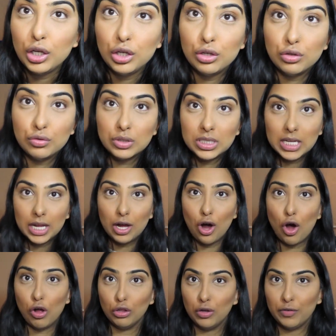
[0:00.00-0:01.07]
use it
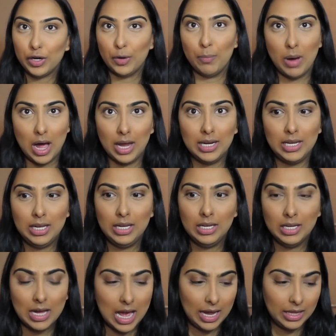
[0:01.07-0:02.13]
all over your
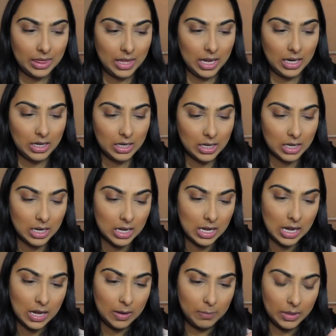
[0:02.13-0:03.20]
body, I think,
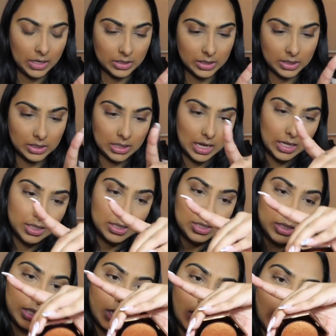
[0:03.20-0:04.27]
because it
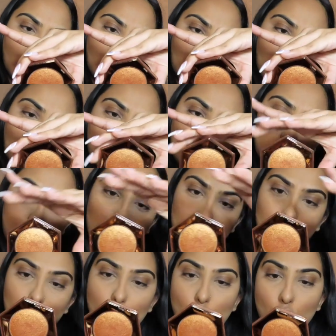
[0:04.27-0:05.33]
says
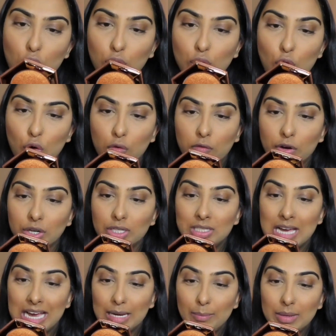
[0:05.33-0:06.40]
all over
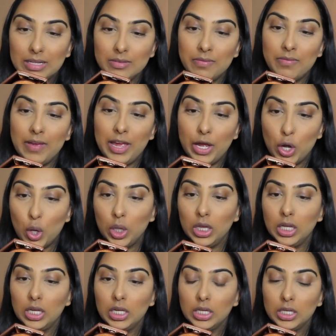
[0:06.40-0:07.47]
diamond
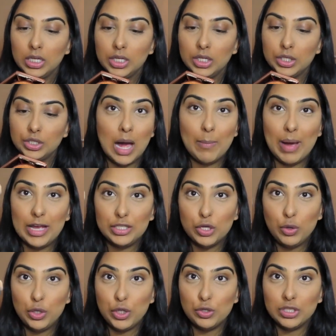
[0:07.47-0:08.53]
veil. Um, I
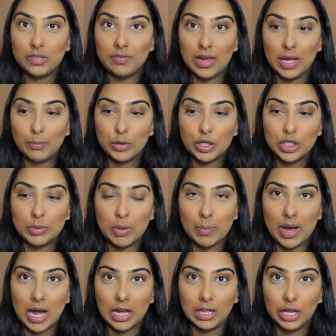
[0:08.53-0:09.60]
don't use a fan brush to put
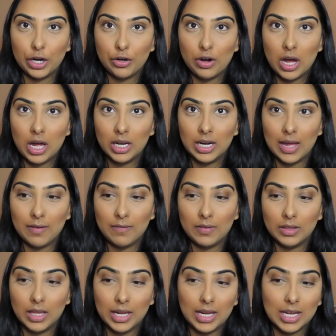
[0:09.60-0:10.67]
my highlighter on. I
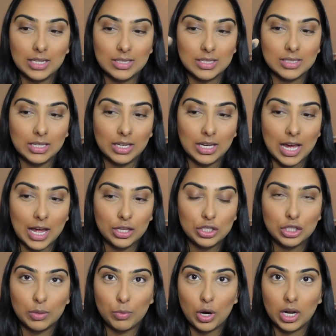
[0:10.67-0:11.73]
feel like it doesn't
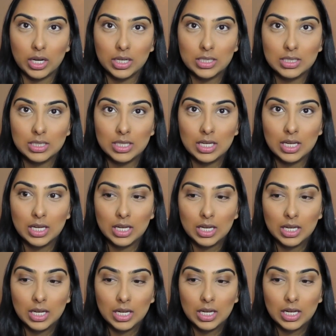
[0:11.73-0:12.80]
catch the product
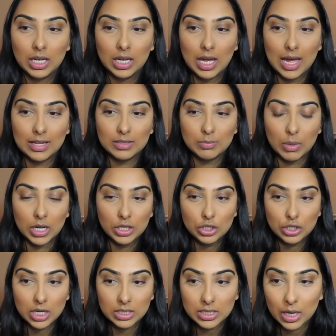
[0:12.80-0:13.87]
as
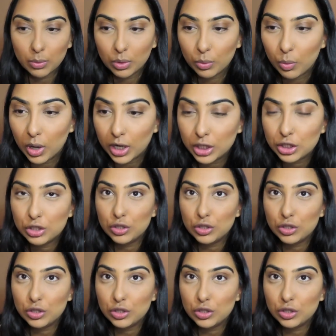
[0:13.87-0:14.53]
much as I would want it